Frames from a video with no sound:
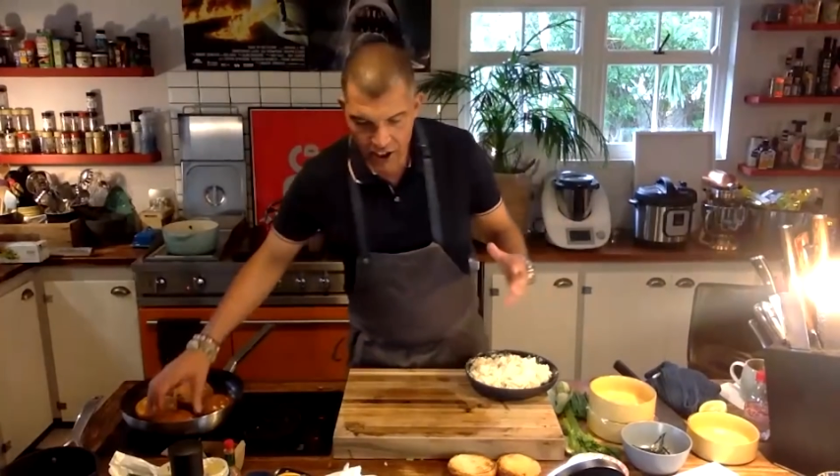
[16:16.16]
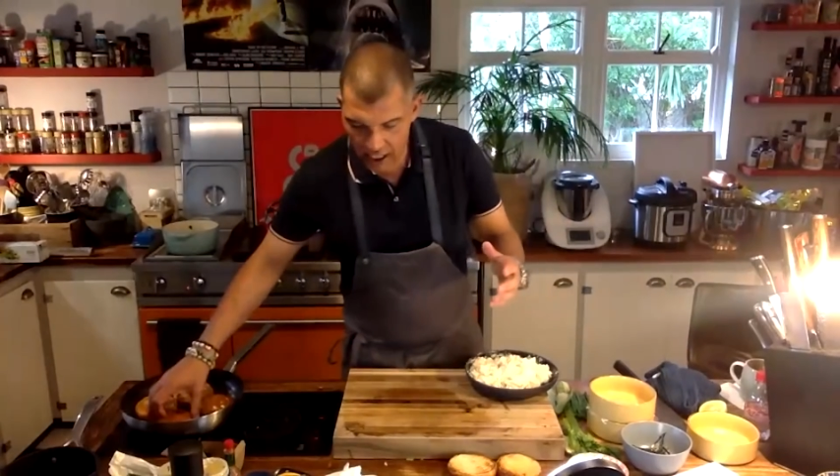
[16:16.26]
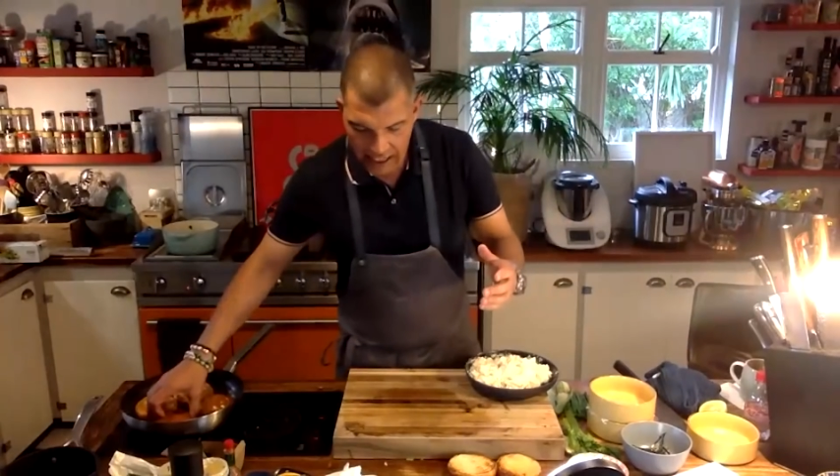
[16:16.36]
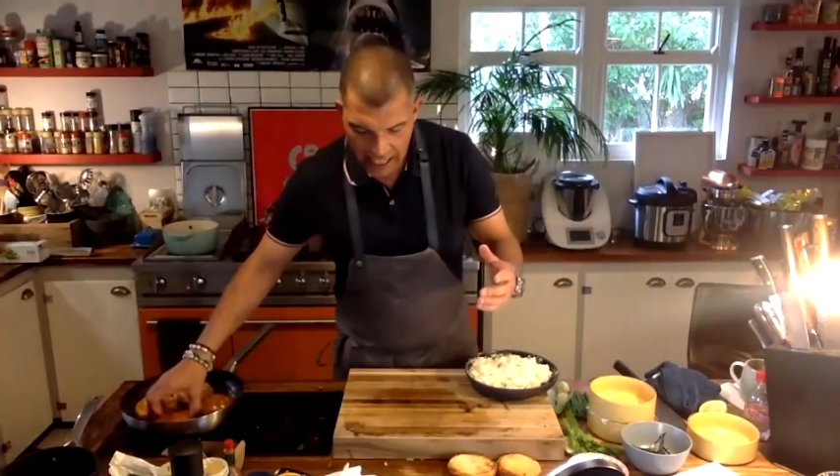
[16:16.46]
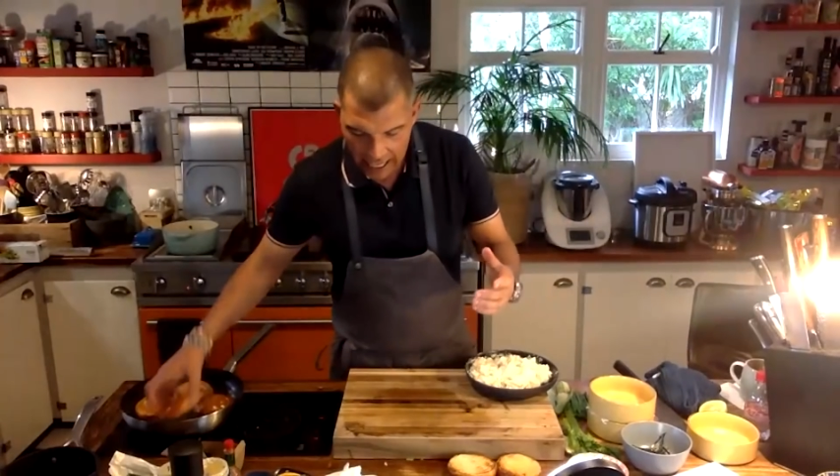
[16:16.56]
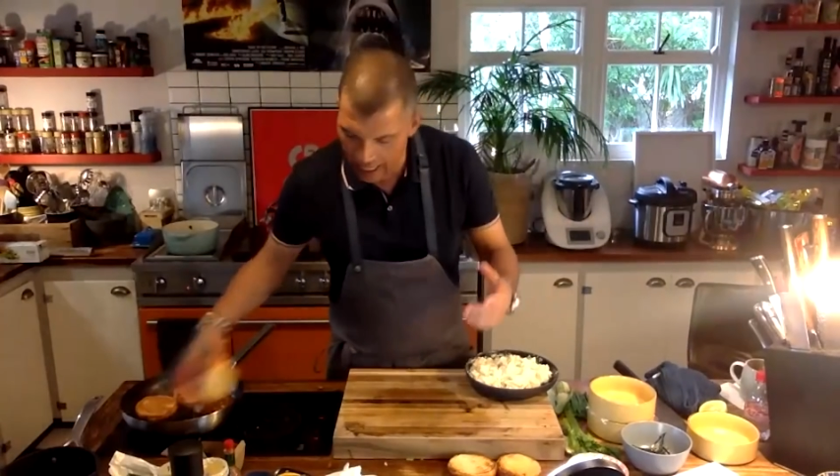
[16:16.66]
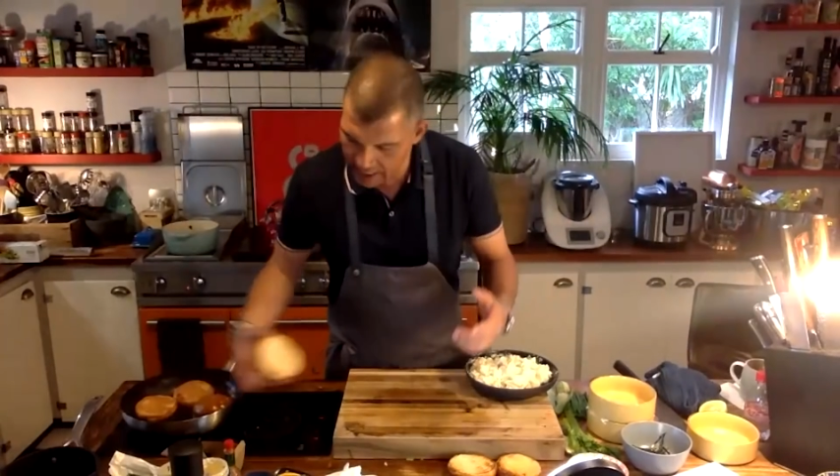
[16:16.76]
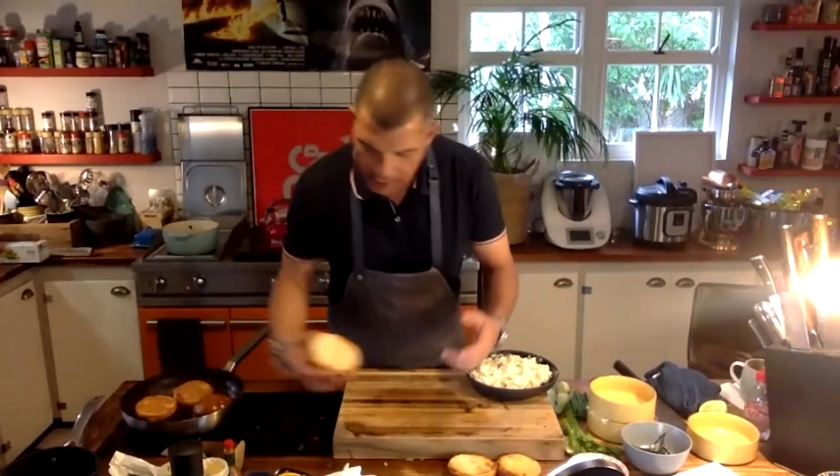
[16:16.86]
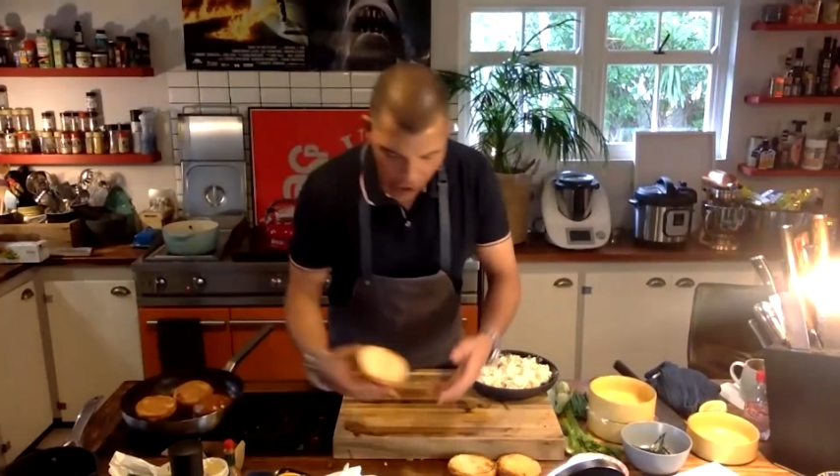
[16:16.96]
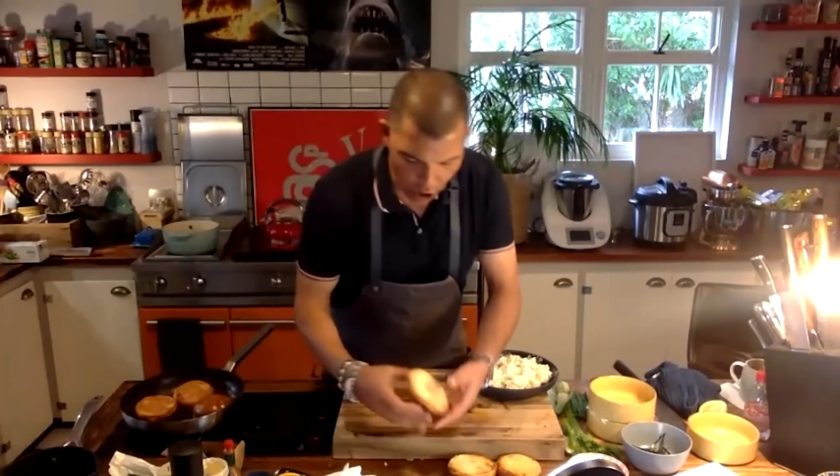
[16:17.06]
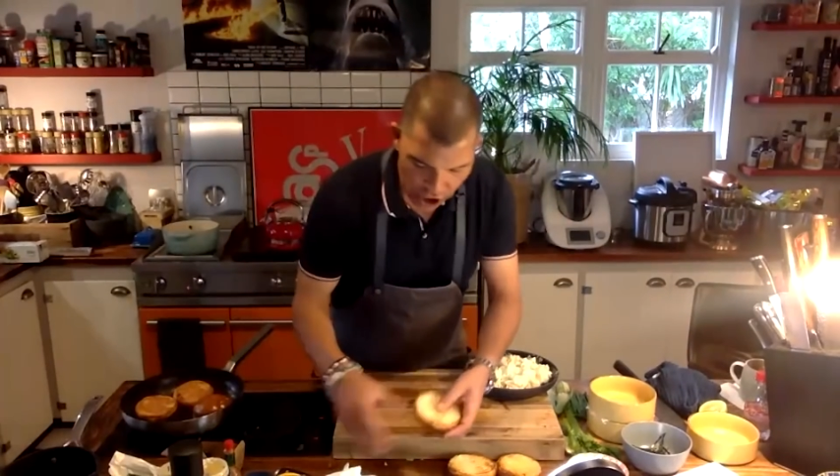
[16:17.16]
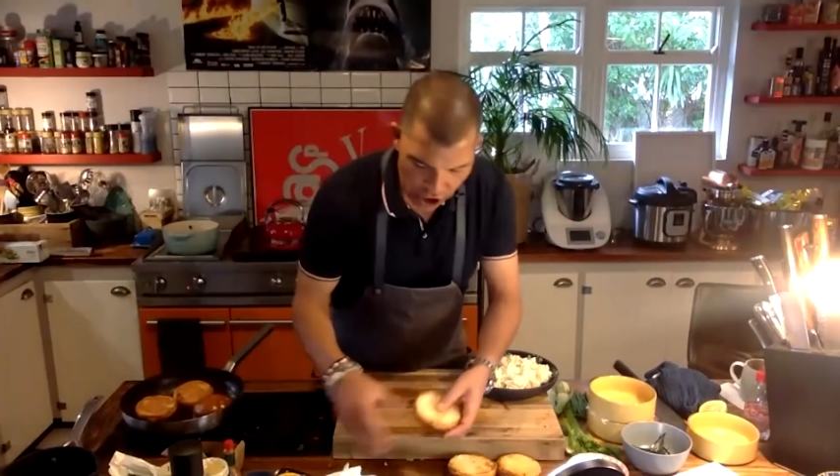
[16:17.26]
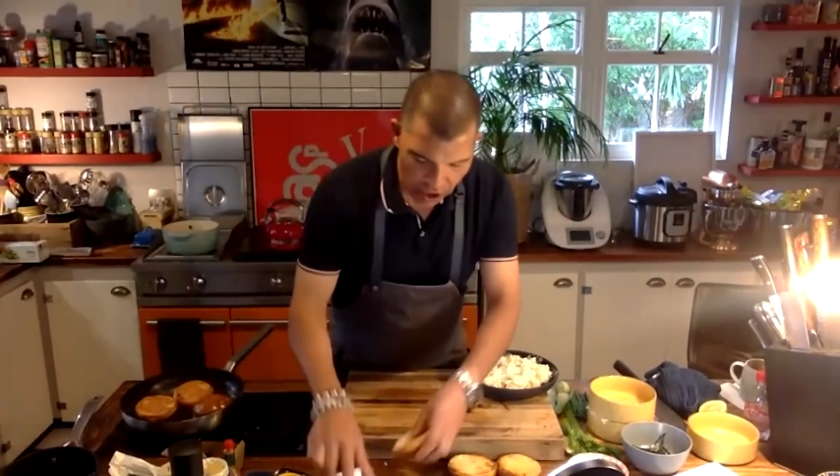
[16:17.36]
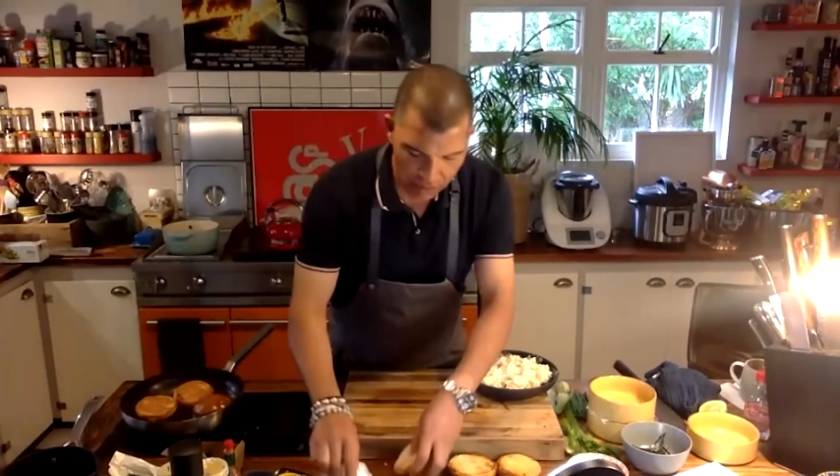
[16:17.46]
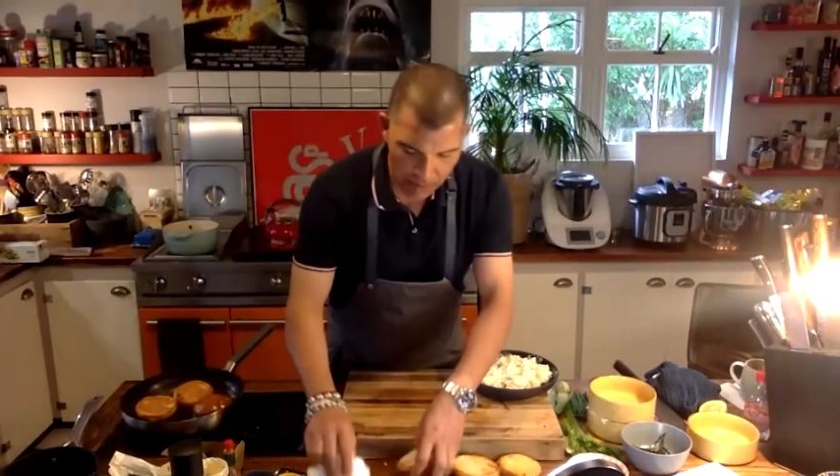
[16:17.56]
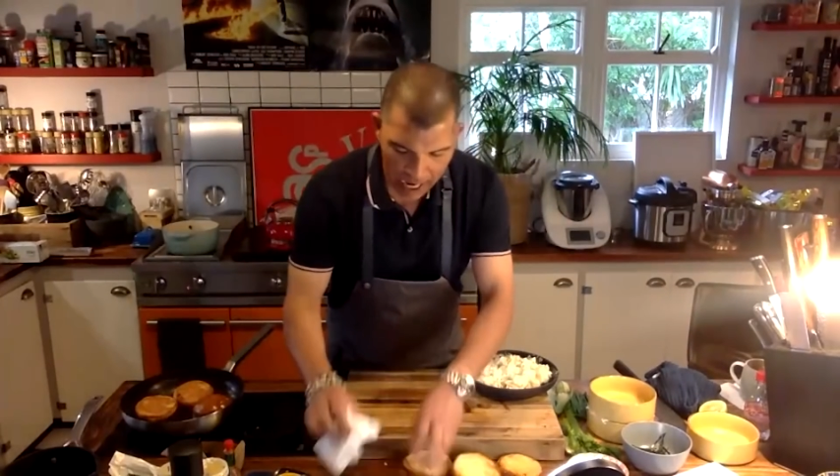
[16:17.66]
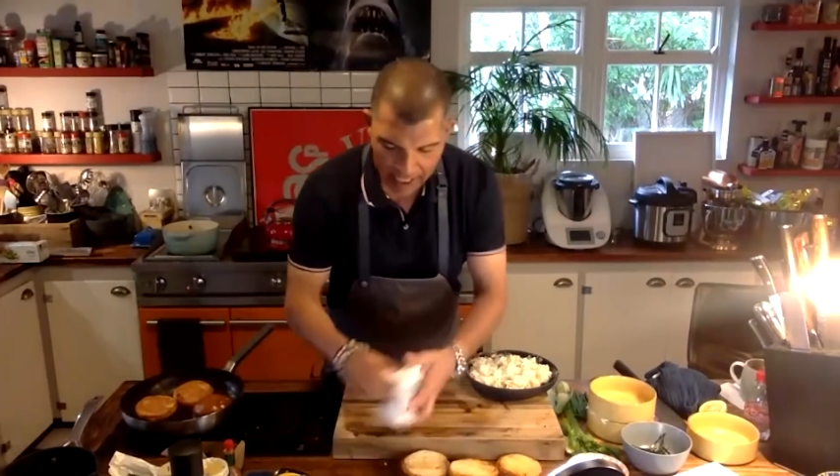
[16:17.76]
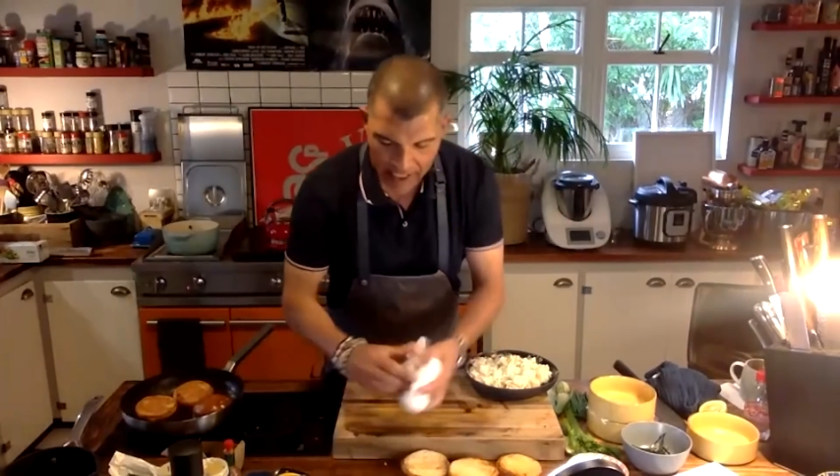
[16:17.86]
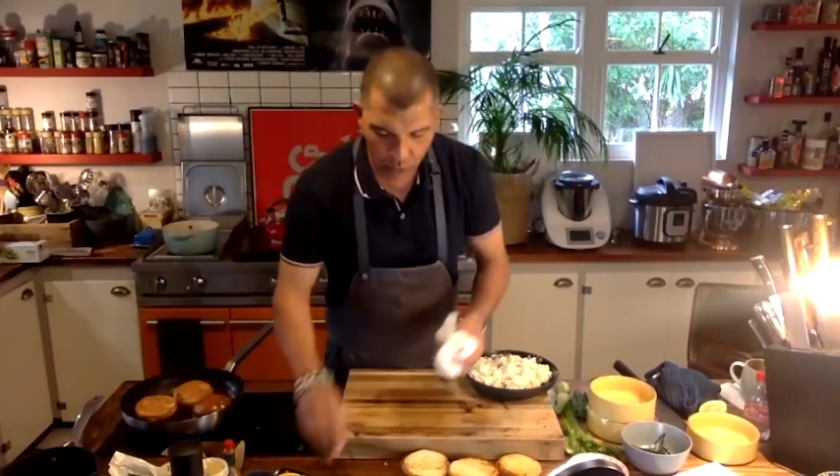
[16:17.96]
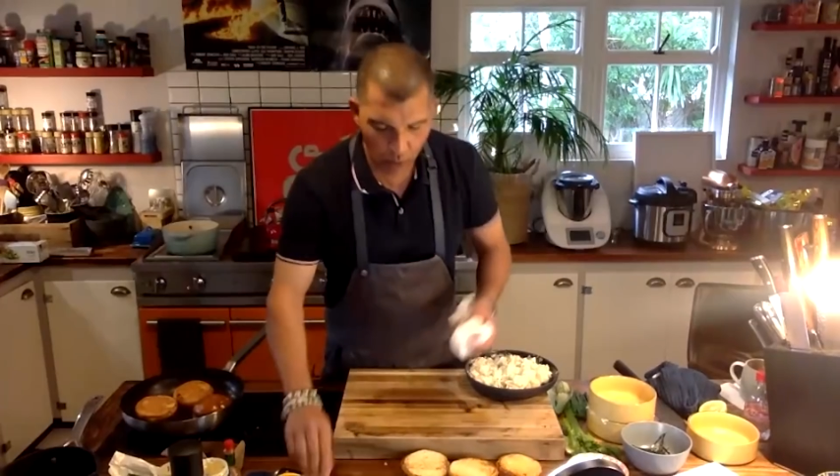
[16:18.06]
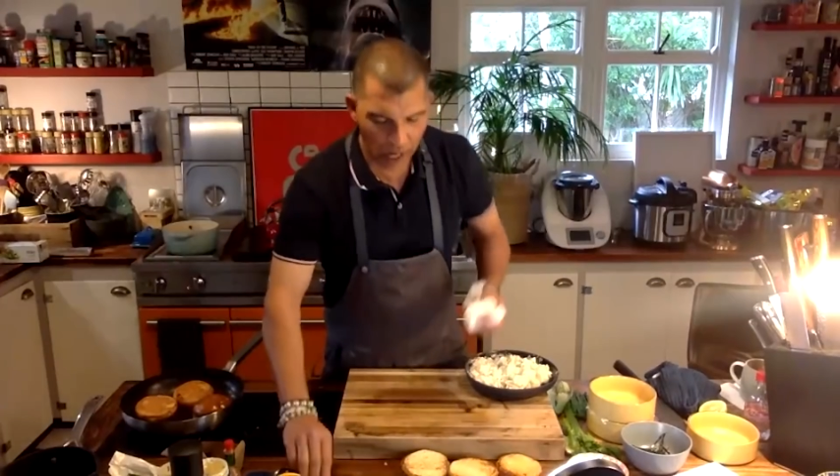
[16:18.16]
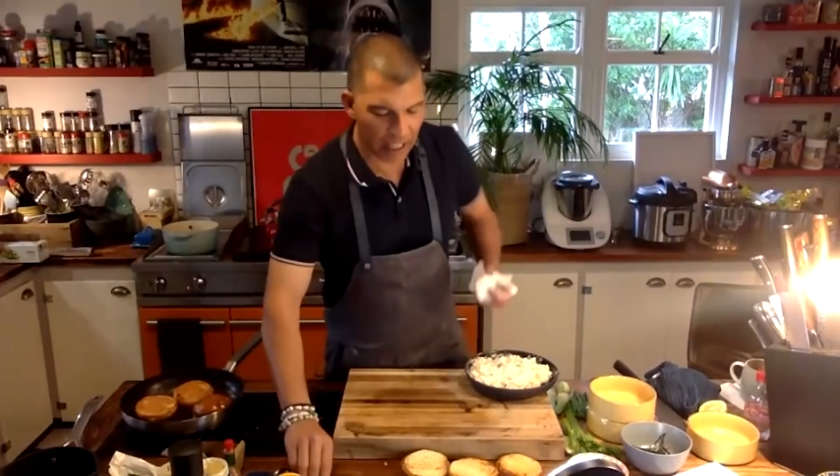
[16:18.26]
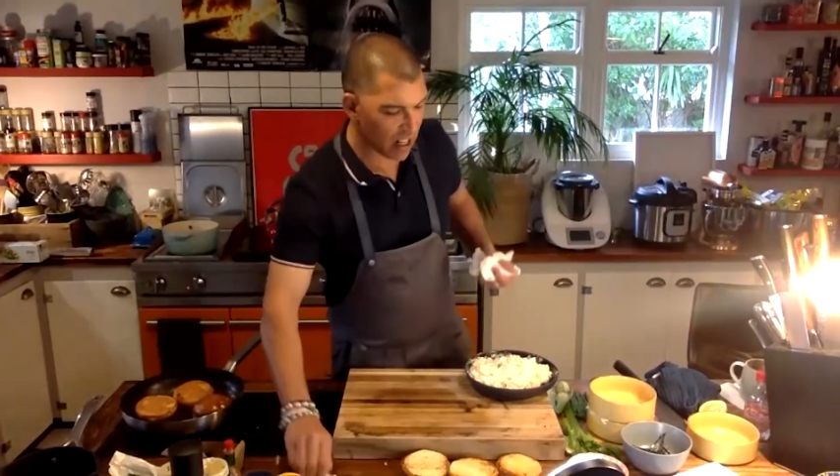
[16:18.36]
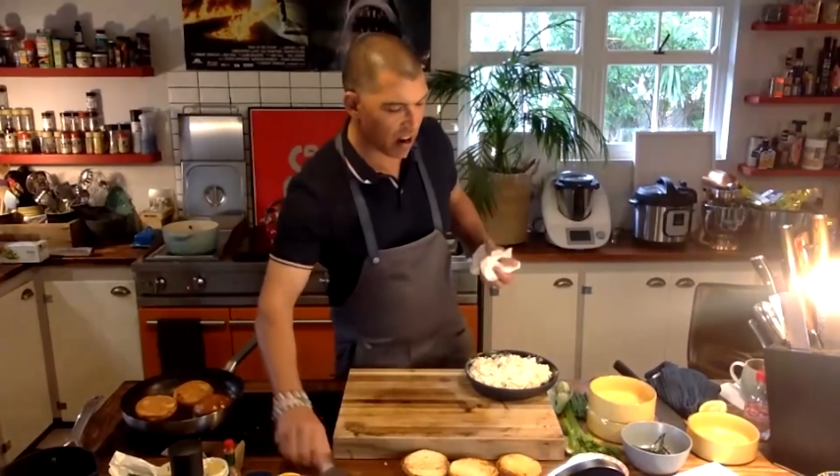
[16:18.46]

the thing is, they're also in Maine, where,